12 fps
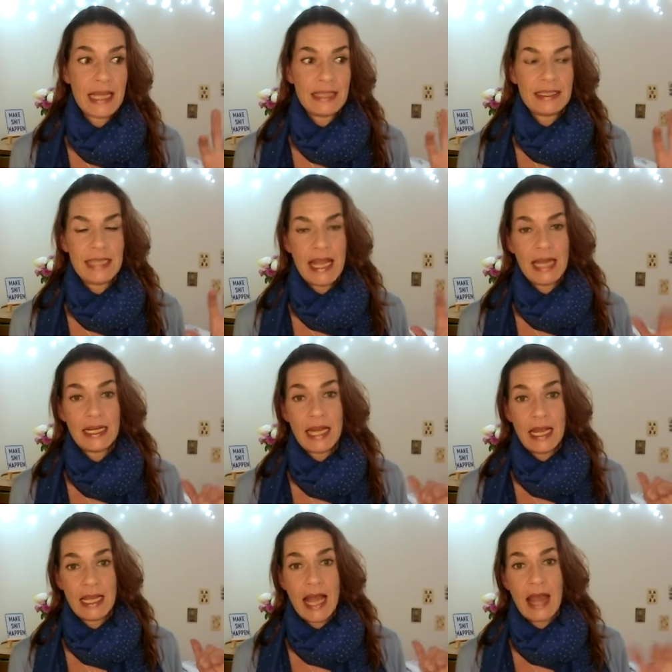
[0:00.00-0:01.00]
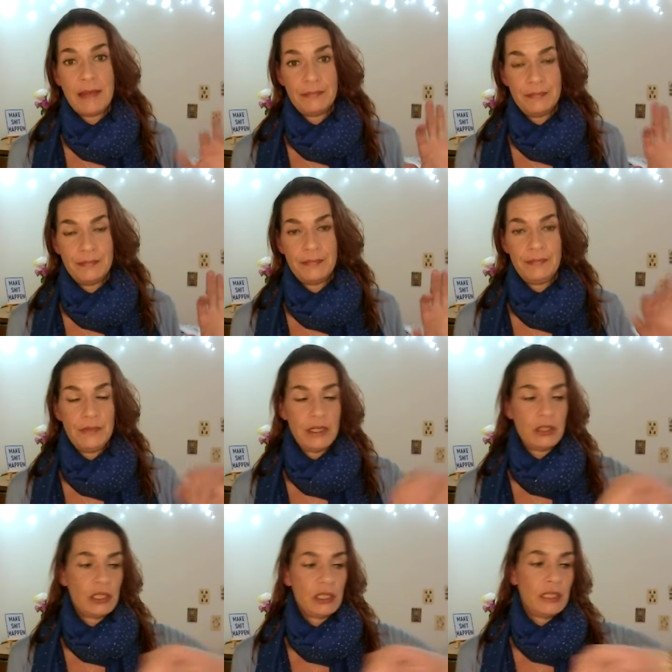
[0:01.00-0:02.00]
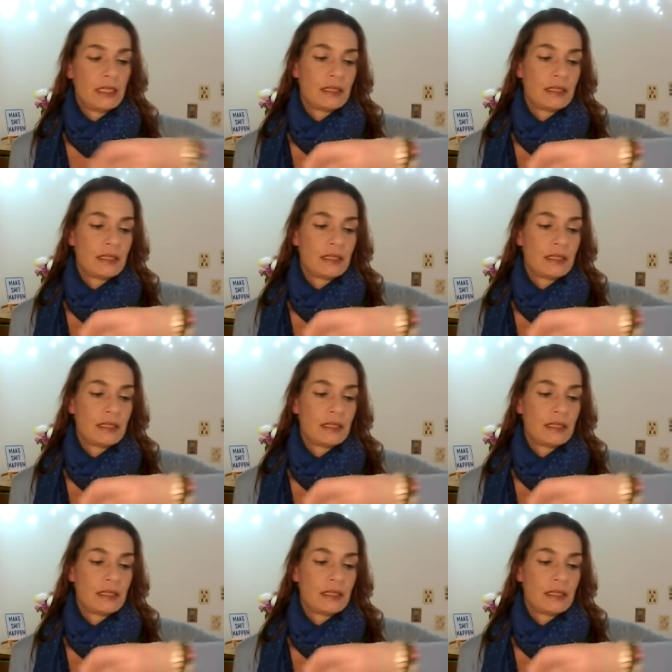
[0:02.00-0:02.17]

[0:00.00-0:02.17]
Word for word: That's the end. Like I'm literally,